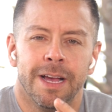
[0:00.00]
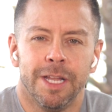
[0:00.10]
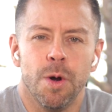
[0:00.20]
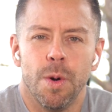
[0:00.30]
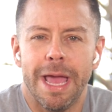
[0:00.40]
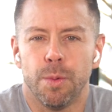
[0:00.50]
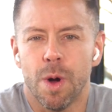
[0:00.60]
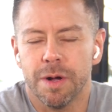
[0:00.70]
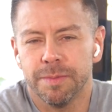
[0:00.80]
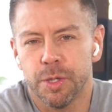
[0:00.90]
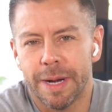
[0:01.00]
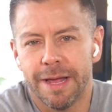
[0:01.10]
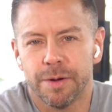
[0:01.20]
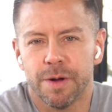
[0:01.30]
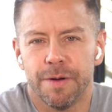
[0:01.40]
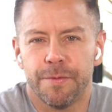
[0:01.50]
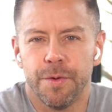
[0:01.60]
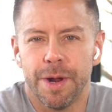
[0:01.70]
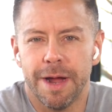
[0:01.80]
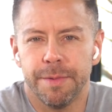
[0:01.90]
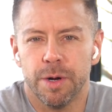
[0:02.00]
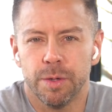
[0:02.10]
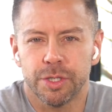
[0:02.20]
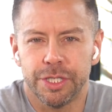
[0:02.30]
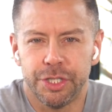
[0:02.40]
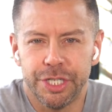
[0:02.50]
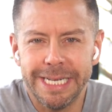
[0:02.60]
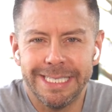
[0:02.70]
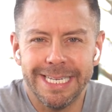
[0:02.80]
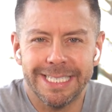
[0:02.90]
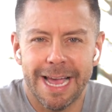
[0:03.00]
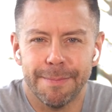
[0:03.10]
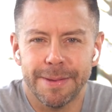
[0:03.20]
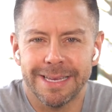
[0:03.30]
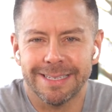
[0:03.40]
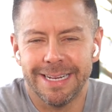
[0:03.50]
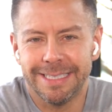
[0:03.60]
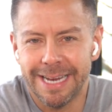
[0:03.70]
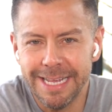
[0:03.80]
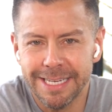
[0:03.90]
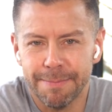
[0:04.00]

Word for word: Hello and welcome to An Idol Called Food. I'm your host, J T Tapias, and in today's